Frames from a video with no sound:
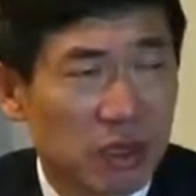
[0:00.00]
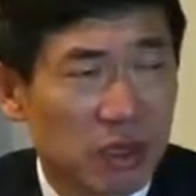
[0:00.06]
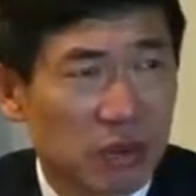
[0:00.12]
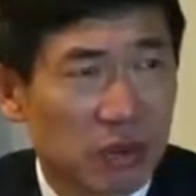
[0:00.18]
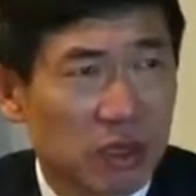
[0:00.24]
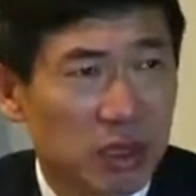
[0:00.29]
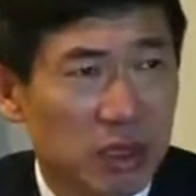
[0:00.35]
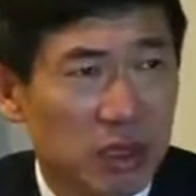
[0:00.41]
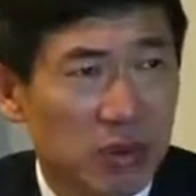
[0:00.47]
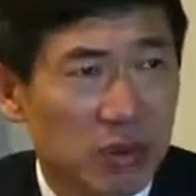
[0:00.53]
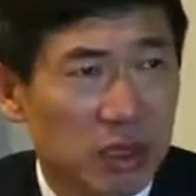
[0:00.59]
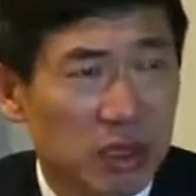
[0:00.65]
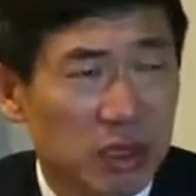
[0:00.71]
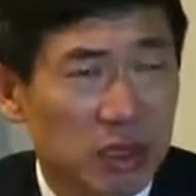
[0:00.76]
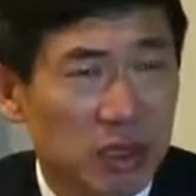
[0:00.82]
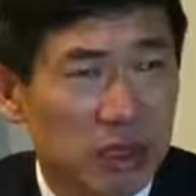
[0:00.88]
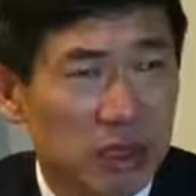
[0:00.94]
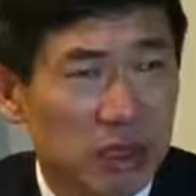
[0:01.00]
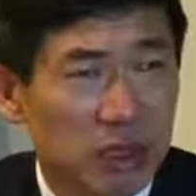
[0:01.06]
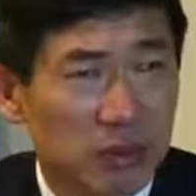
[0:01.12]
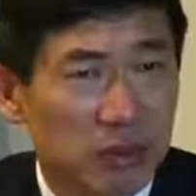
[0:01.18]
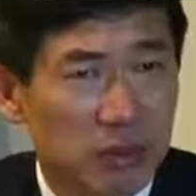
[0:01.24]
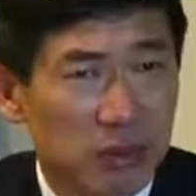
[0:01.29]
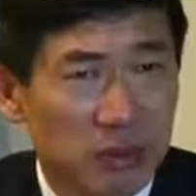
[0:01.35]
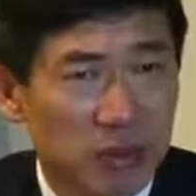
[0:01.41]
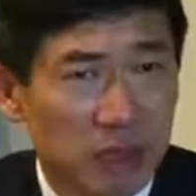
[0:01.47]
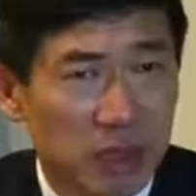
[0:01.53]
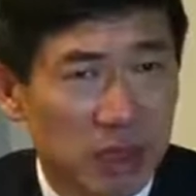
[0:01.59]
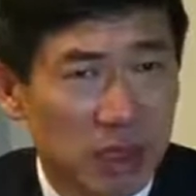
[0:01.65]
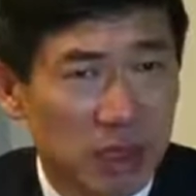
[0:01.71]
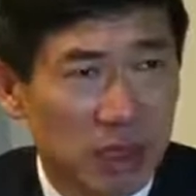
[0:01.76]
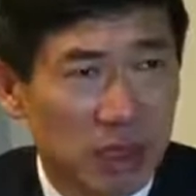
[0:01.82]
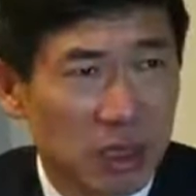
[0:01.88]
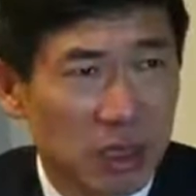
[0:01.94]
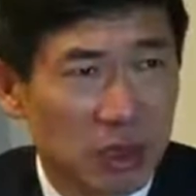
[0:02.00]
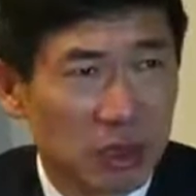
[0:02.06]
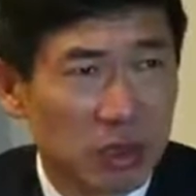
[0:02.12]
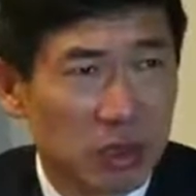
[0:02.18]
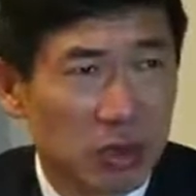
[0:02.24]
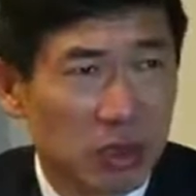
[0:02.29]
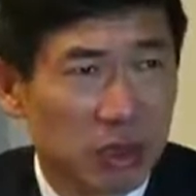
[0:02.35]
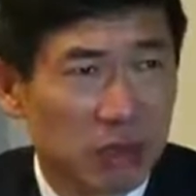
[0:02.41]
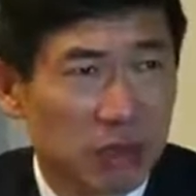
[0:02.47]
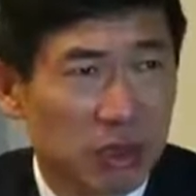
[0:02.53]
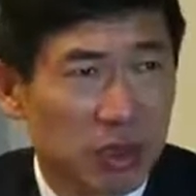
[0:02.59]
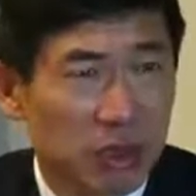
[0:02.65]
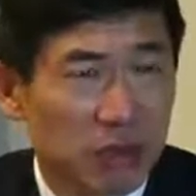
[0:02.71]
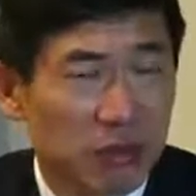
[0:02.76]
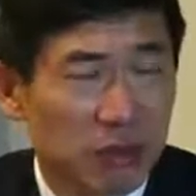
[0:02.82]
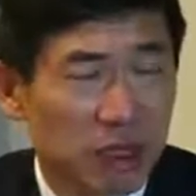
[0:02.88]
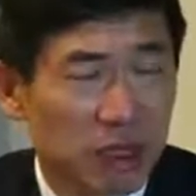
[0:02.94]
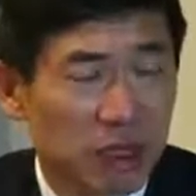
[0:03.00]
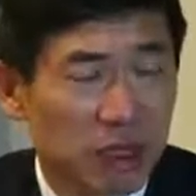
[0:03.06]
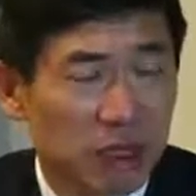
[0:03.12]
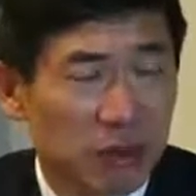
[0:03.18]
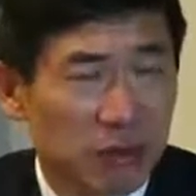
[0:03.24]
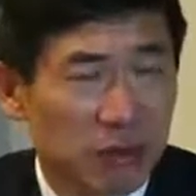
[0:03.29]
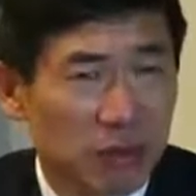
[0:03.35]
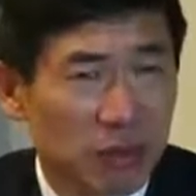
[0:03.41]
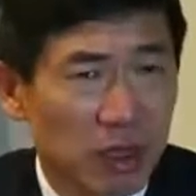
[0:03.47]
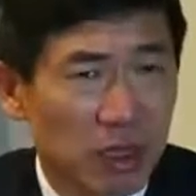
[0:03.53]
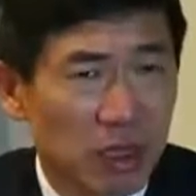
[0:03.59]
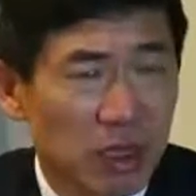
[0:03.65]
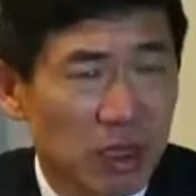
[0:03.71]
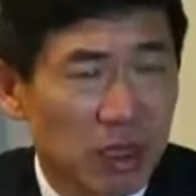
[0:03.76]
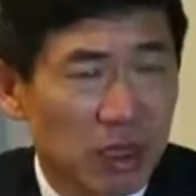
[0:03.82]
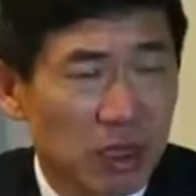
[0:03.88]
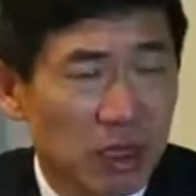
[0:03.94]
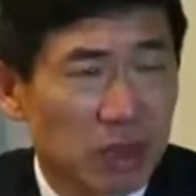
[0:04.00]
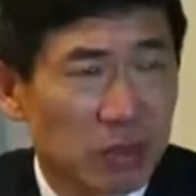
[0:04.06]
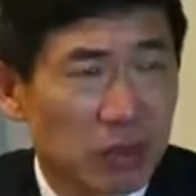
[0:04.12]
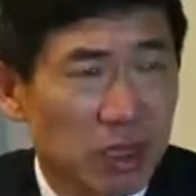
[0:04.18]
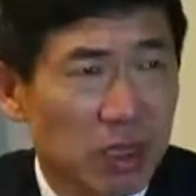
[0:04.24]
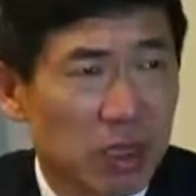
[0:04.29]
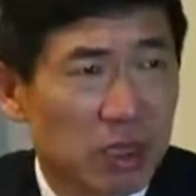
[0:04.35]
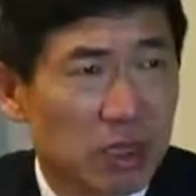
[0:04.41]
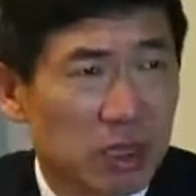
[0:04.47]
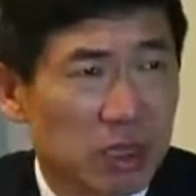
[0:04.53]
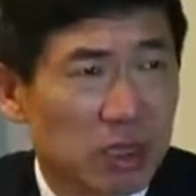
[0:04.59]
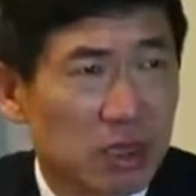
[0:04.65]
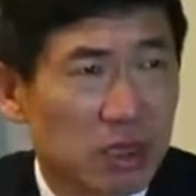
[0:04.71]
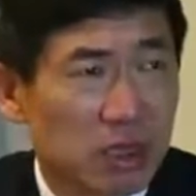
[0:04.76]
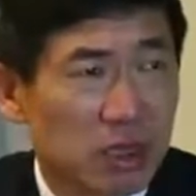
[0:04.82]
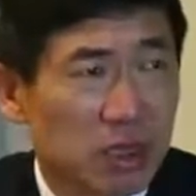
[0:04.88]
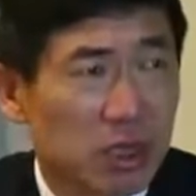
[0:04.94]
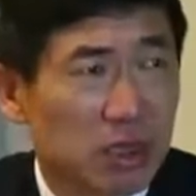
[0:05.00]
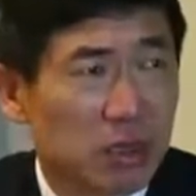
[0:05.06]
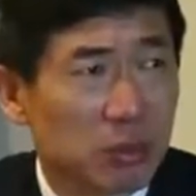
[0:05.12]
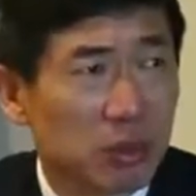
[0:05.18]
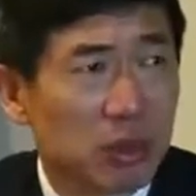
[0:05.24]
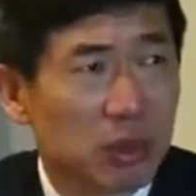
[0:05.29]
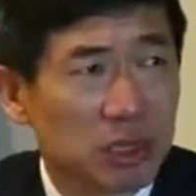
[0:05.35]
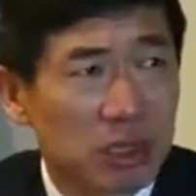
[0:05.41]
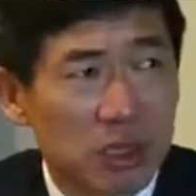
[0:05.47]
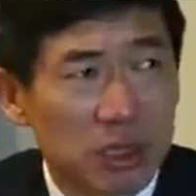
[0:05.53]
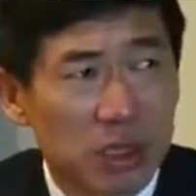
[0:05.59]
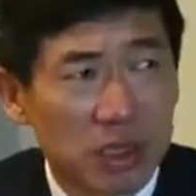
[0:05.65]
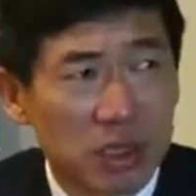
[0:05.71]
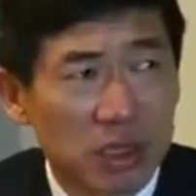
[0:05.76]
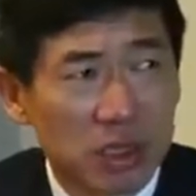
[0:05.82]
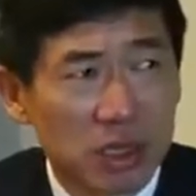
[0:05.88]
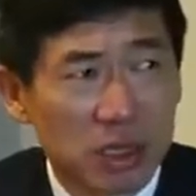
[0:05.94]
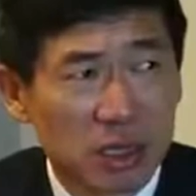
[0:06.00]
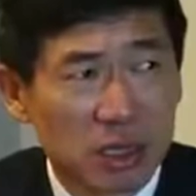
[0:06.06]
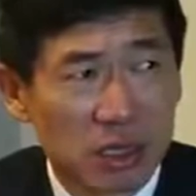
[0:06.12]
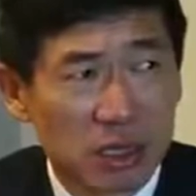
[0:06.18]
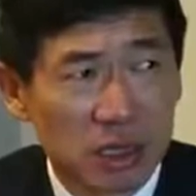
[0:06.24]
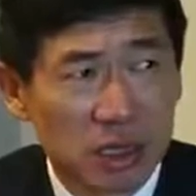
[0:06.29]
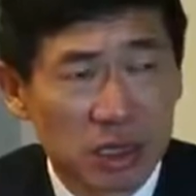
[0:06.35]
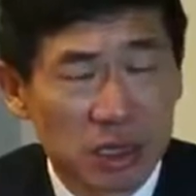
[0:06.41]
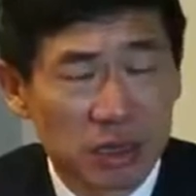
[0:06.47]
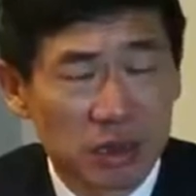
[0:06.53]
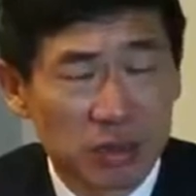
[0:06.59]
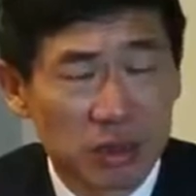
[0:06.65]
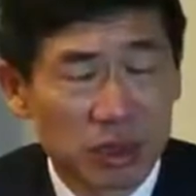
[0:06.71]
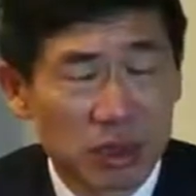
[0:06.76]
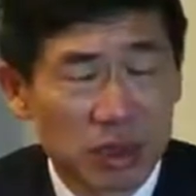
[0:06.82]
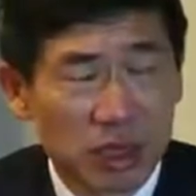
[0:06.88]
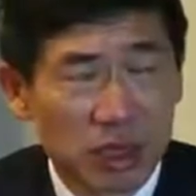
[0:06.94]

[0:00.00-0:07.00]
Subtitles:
humanitarian situation. And also, we should not forget that Arakan is the second poorest state in the country,